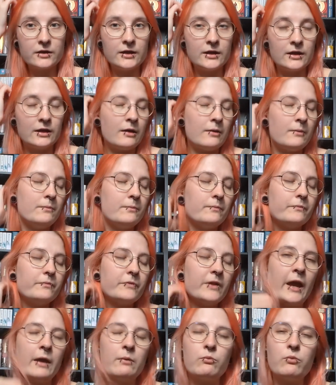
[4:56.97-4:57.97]

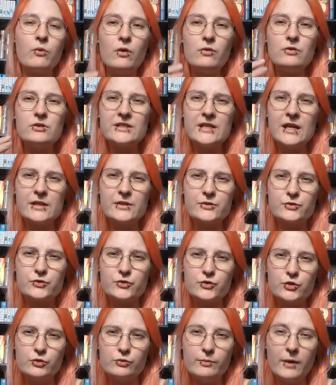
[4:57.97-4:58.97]
I won't tell you
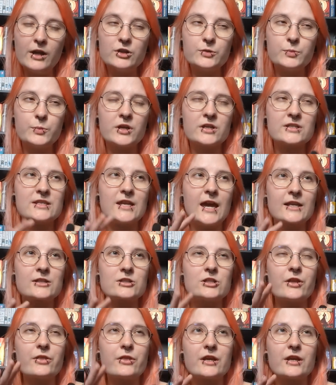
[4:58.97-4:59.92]
too much because I actually